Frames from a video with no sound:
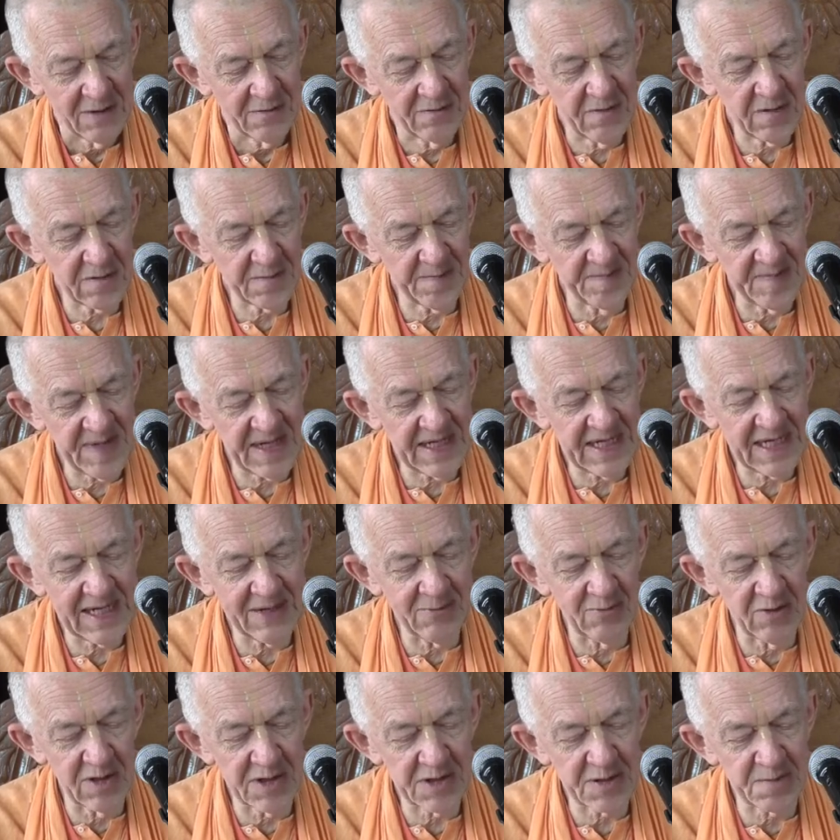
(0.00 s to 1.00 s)

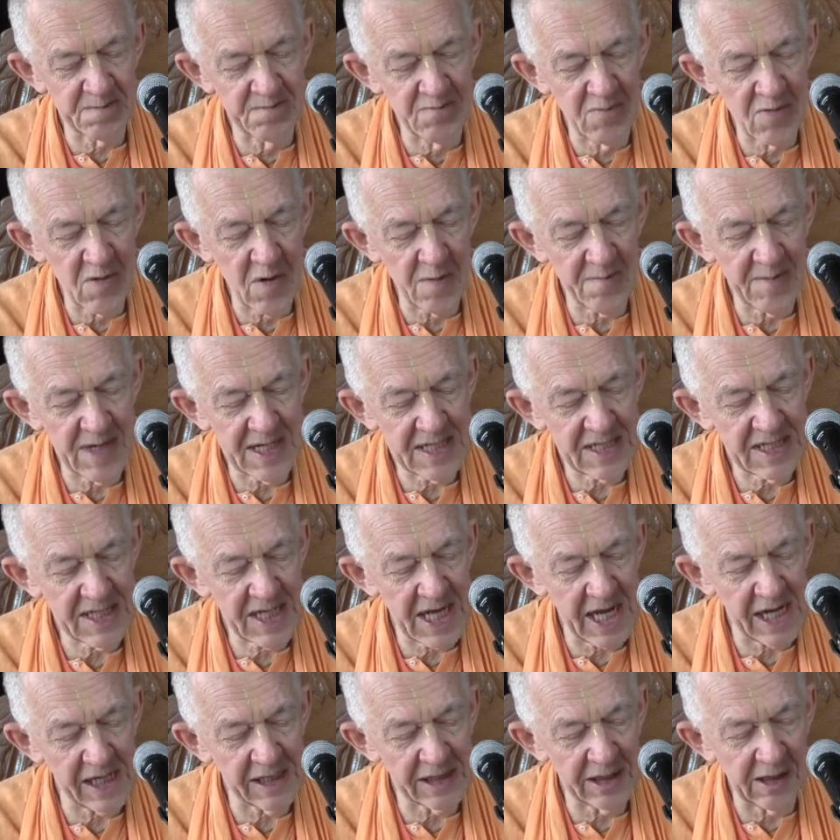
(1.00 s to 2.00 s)
Rukmini was
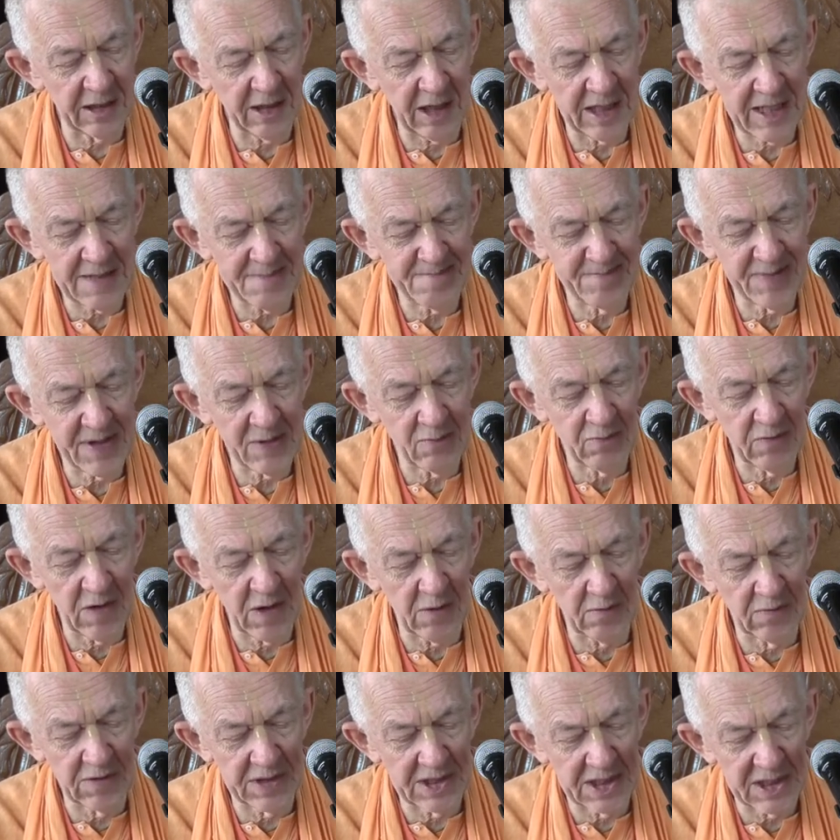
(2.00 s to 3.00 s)
momentarily
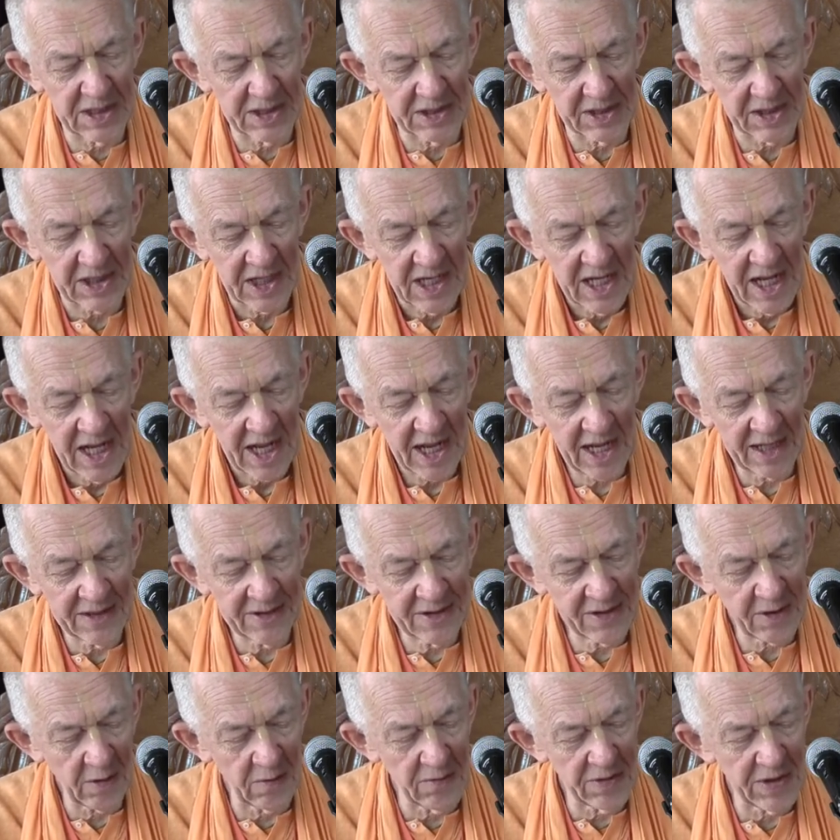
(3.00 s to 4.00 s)
bewildered
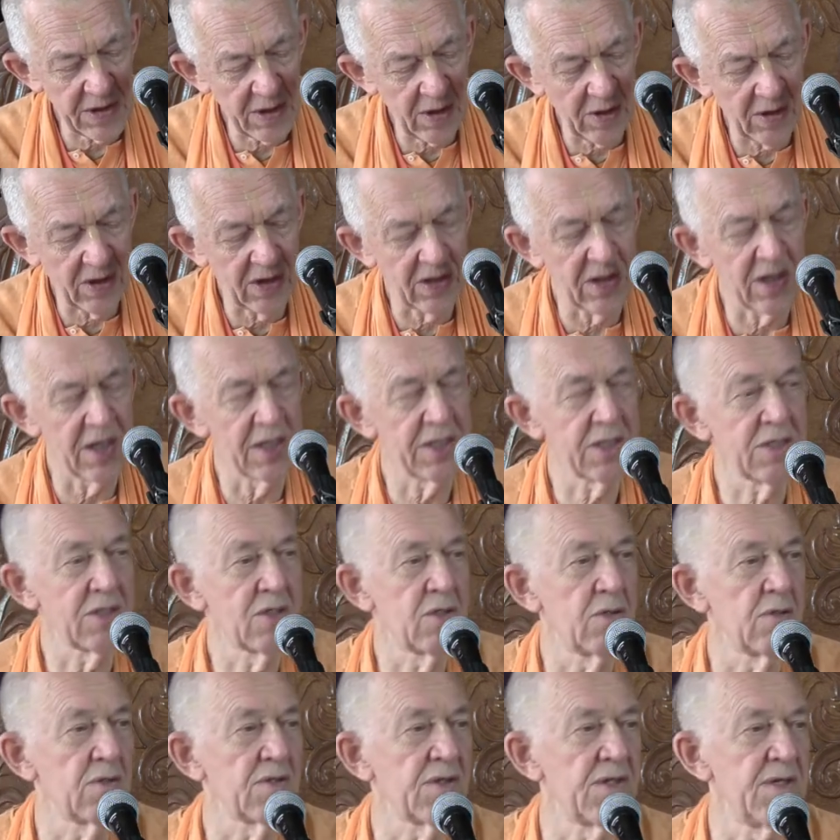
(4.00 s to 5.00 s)
until the Lord
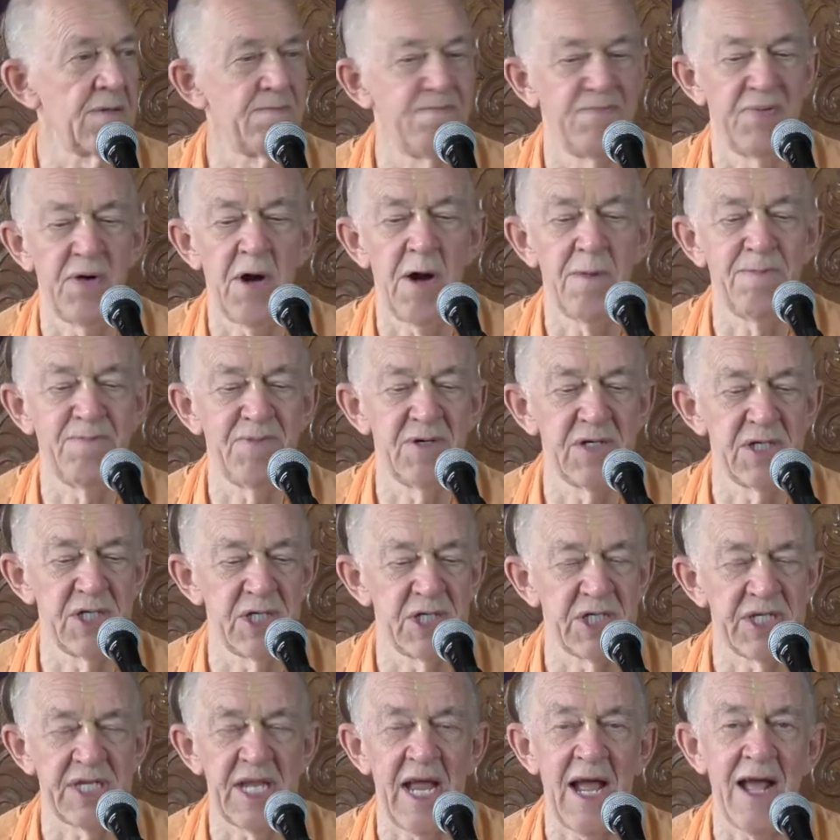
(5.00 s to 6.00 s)
took the proper
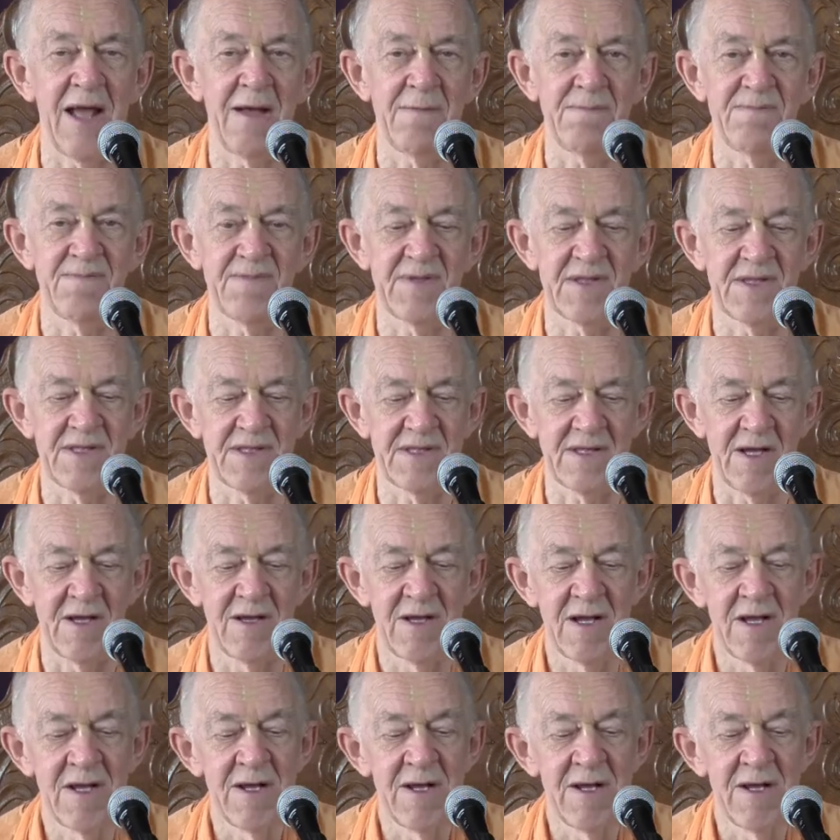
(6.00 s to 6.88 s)
steps.